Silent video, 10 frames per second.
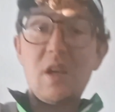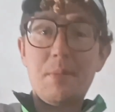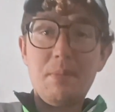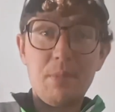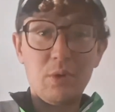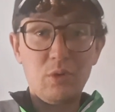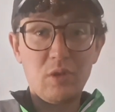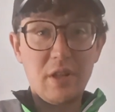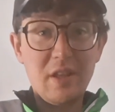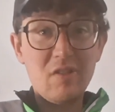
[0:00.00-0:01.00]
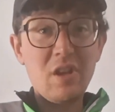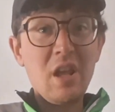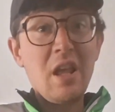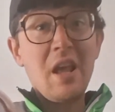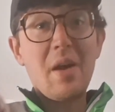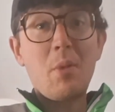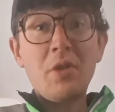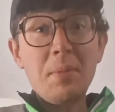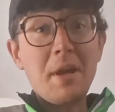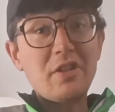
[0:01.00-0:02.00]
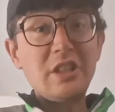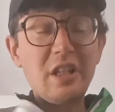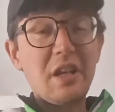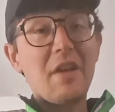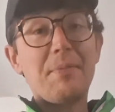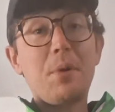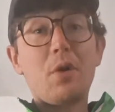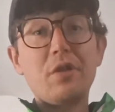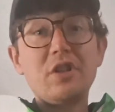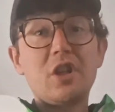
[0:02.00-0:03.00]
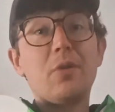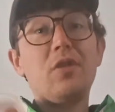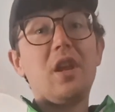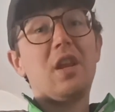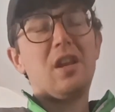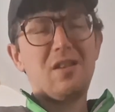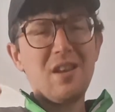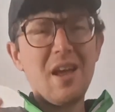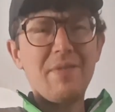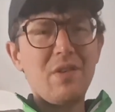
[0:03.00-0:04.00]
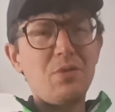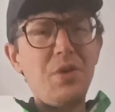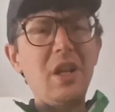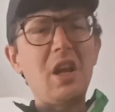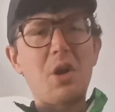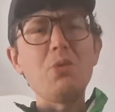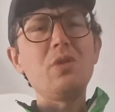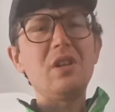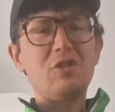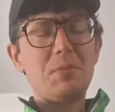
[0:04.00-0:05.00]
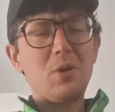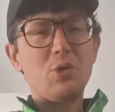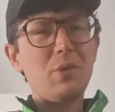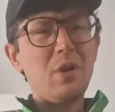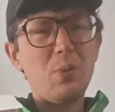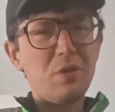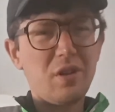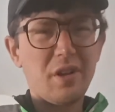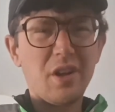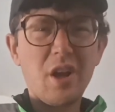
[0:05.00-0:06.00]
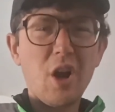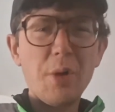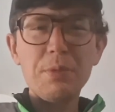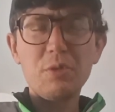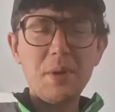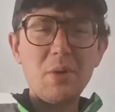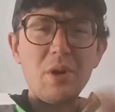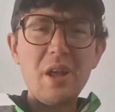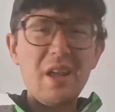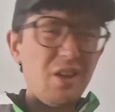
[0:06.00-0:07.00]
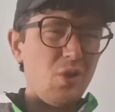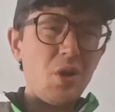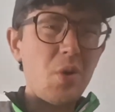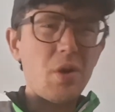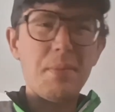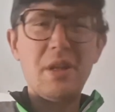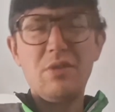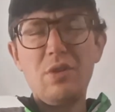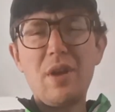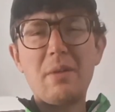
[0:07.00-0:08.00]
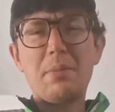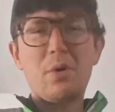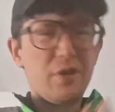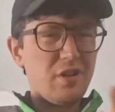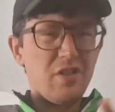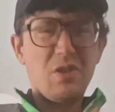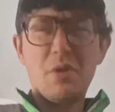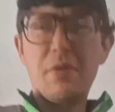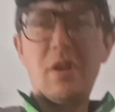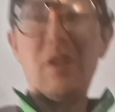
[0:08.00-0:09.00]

come in bottles like this. One of them actually did have porridge oats in, and it did have this really oaty smell to it, almost like a carb smell. You'll know what I mean. If you've had porridge, it's got a very